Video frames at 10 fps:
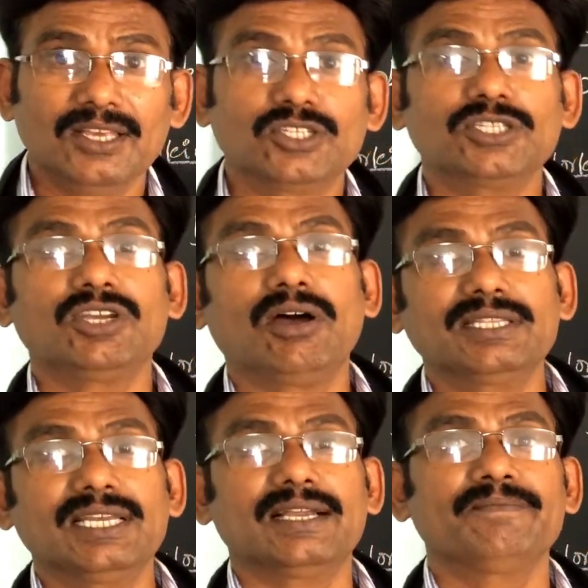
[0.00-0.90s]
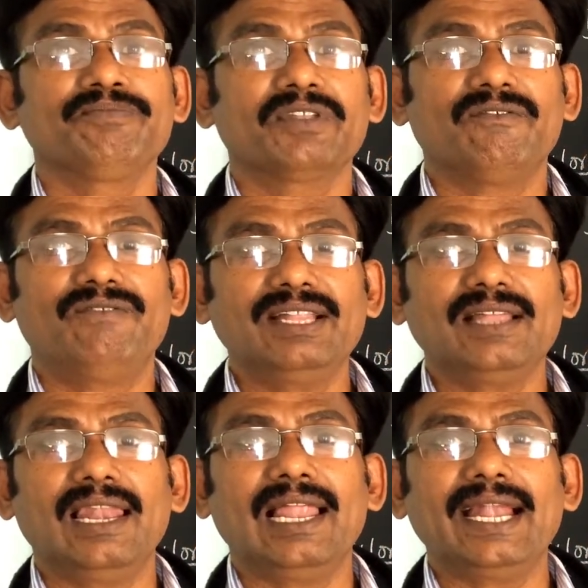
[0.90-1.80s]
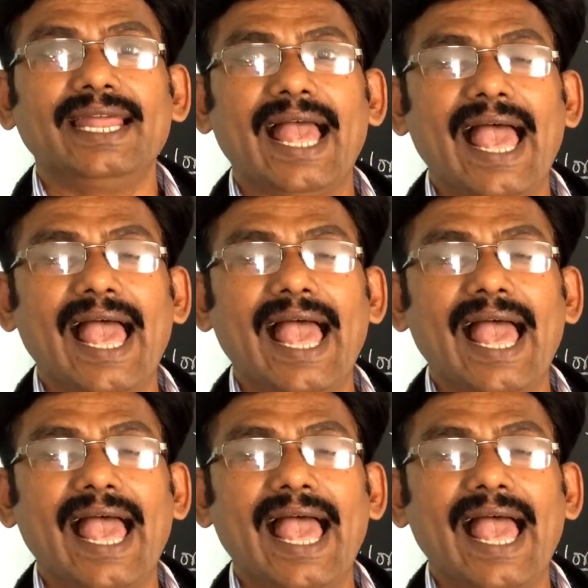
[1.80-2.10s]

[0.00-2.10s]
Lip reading: So charging, when the lead